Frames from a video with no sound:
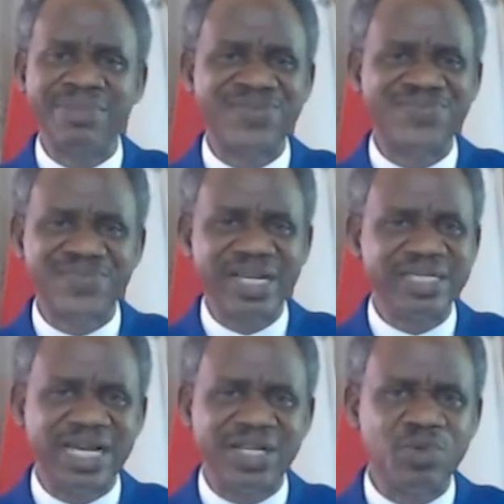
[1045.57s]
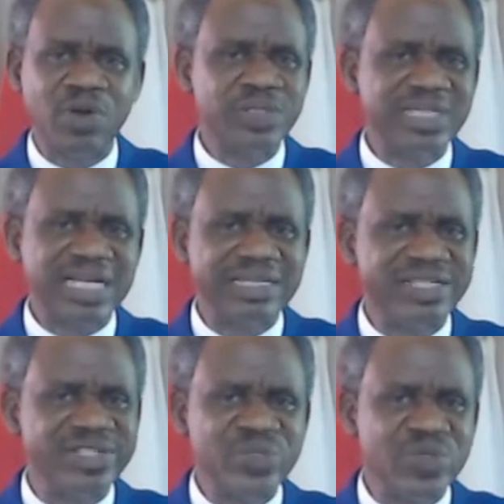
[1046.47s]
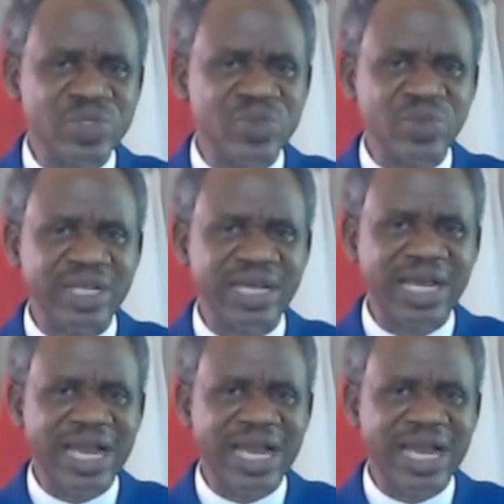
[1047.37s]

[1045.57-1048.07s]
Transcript: my friends, that we all started this journey together,